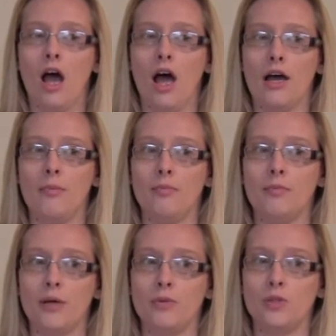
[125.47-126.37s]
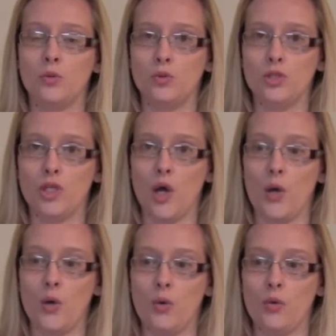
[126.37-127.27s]
There was
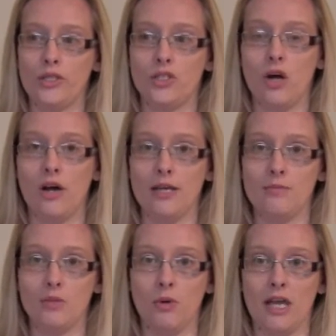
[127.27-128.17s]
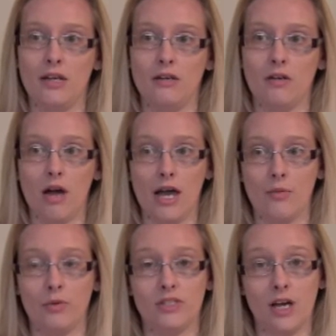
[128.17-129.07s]
also the times when I
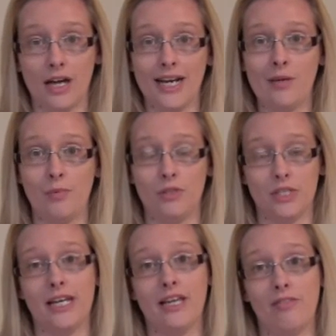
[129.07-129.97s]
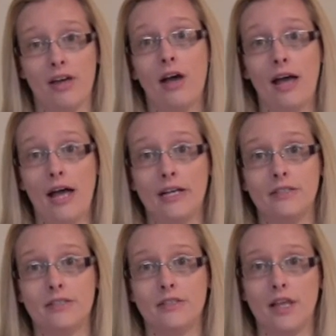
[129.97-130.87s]
was unable to leave the
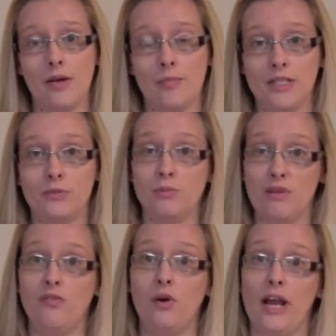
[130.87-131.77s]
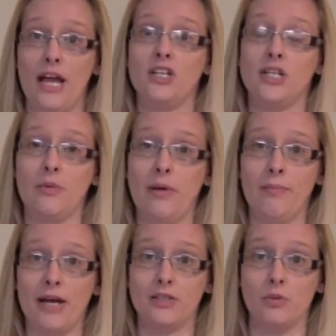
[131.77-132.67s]
house. This was before I actually went
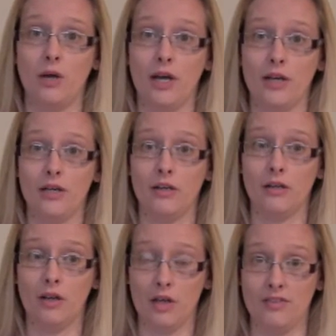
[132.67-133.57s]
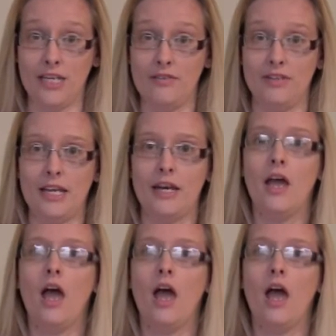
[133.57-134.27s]
back to work of an evening.